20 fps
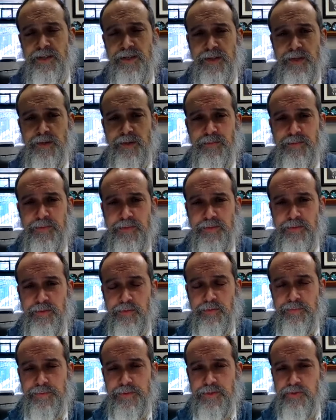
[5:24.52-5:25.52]
um,
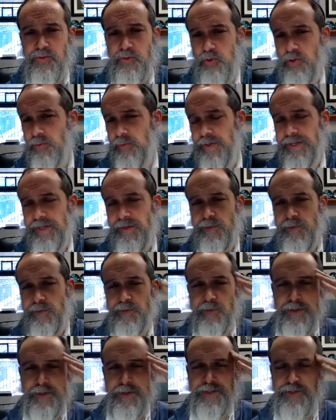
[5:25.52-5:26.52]
through the first doorway. We
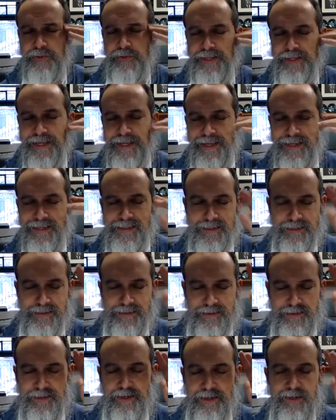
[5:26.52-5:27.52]
want to try and
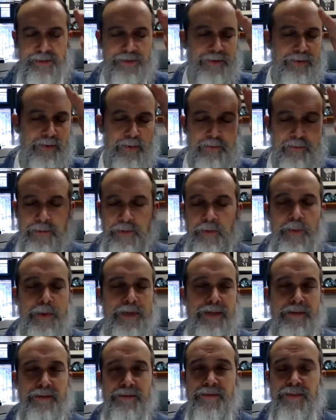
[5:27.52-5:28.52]
exit our normal
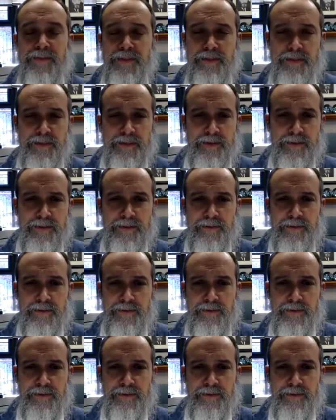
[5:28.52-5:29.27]
way of thinking,